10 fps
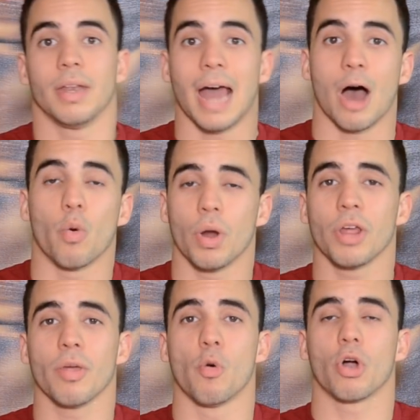Now, one
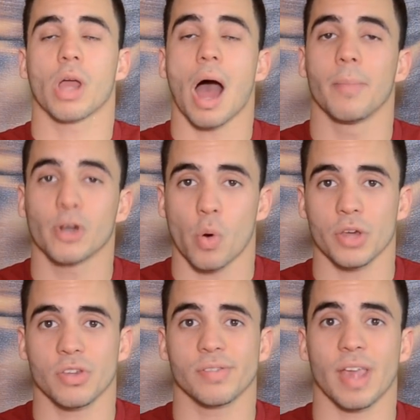of the more common
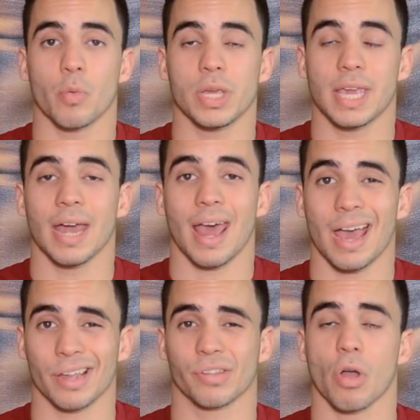questions that we get
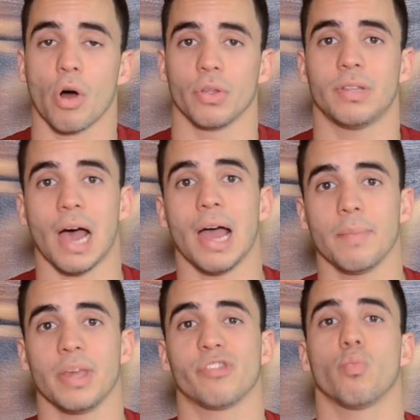asked all the
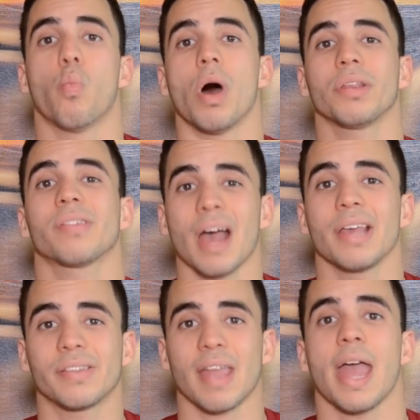time is, what
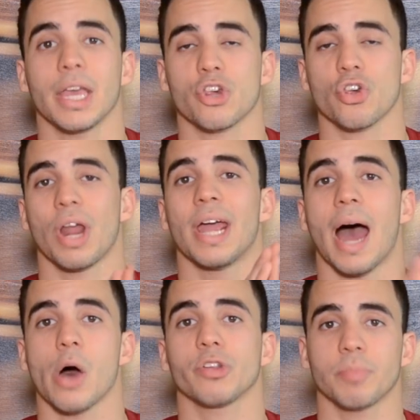size tank should I
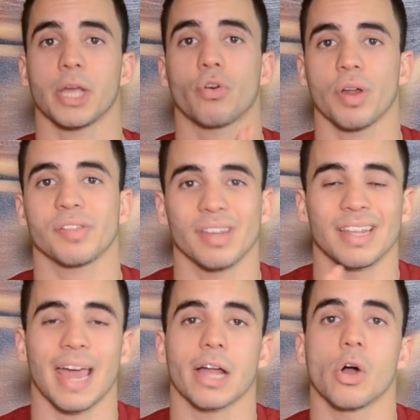house my
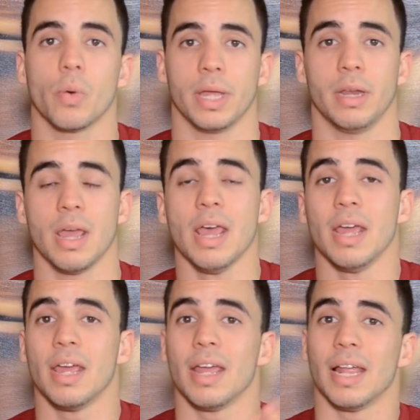crested gecko in?
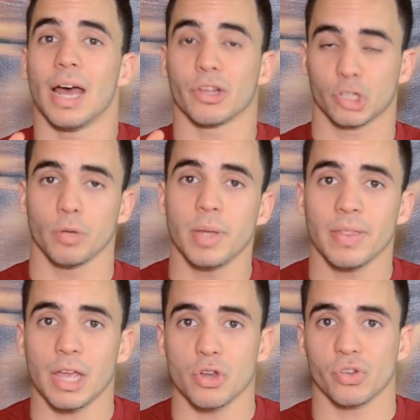
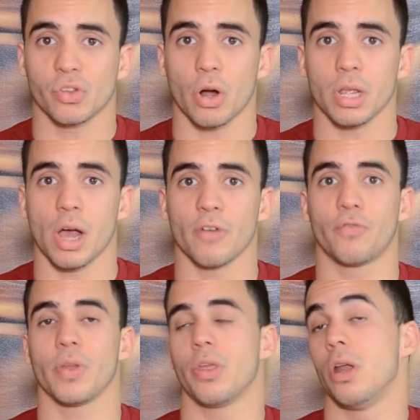Assuming that you're starting
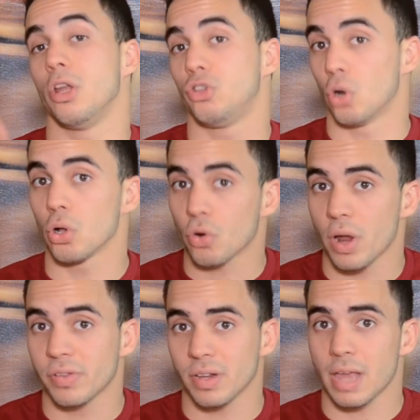off with an adult
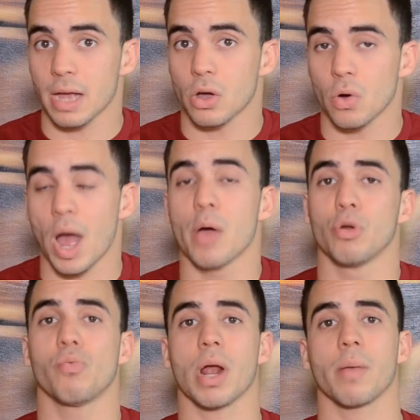crested gecko, I
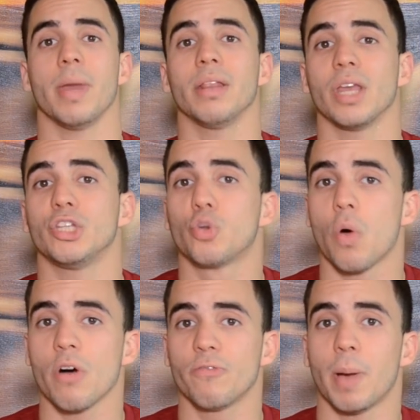would recommend a
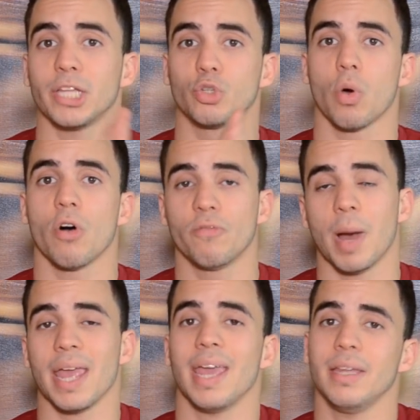12 by 12
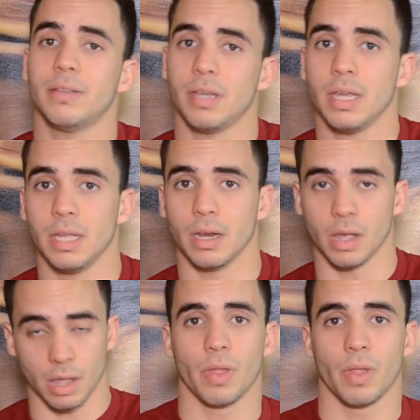by 18.